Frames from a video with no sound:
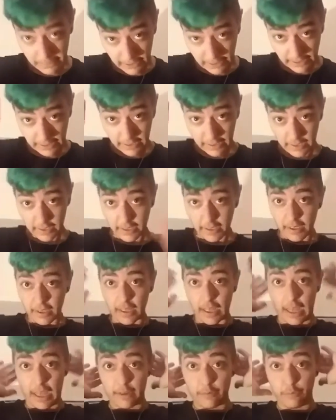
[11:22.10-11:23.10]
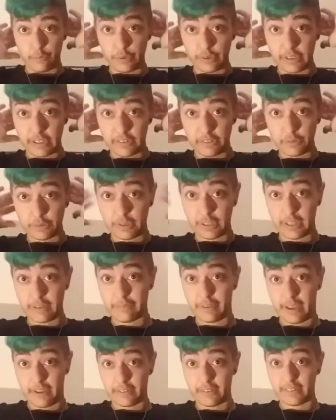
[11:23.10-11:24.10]
but I really do
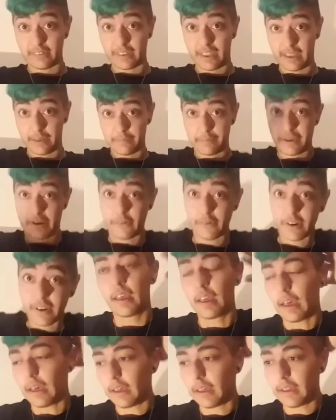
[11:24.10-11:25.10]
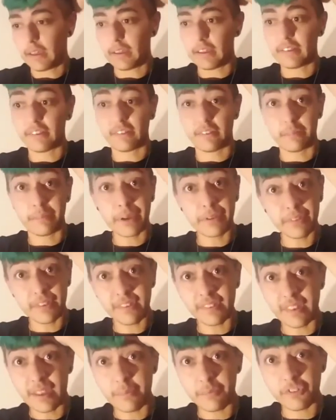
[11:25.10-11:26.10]
love how this came out. It's about the
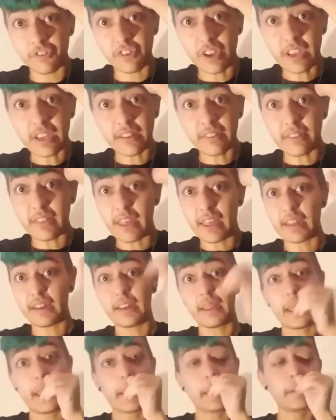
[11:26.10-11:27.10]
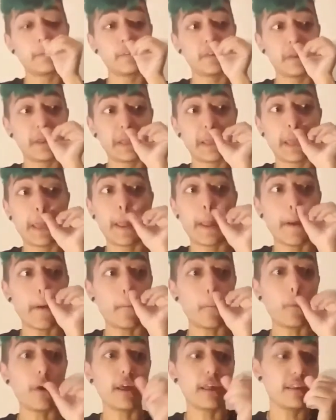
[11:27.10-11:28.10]
same shade that Auntie
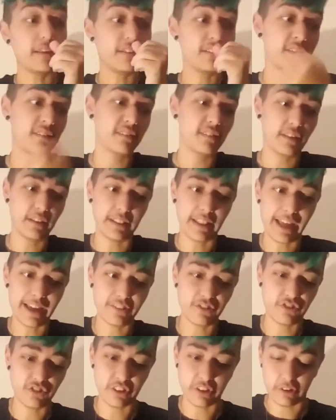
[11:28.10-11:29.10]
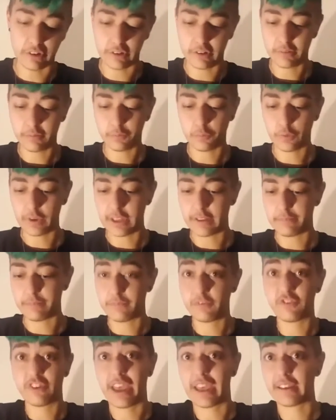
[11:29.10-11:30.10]
was last year
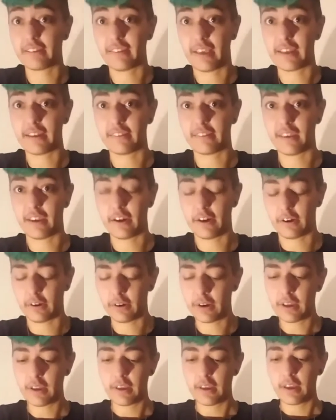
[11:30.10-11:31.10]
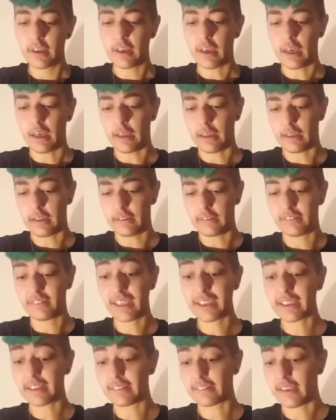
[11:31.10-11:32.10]
when Jack dyed his hair.
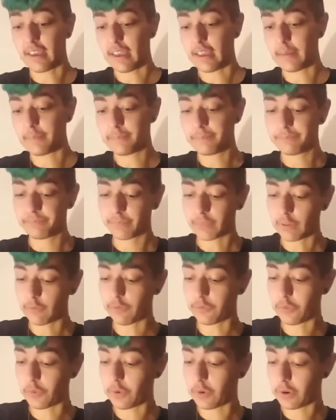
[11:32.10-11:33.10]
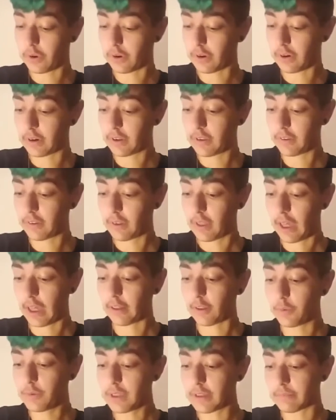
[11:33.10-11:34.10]
Second time for
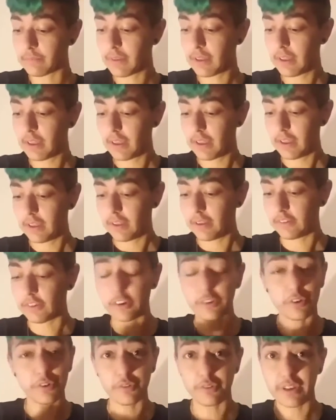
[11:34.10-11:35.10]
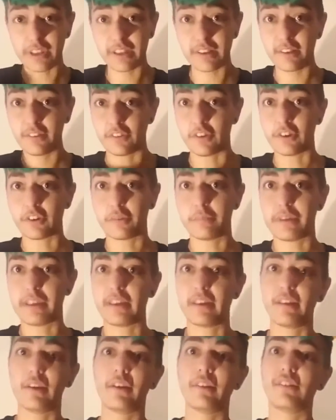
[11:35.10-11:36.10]
Halloween. Darker green, darker
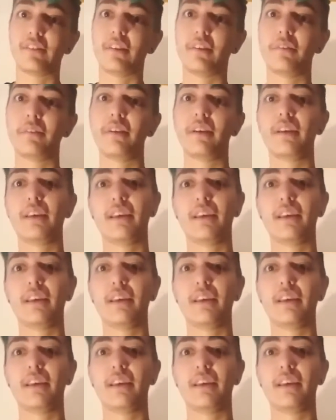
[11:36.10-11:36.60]
me. Also,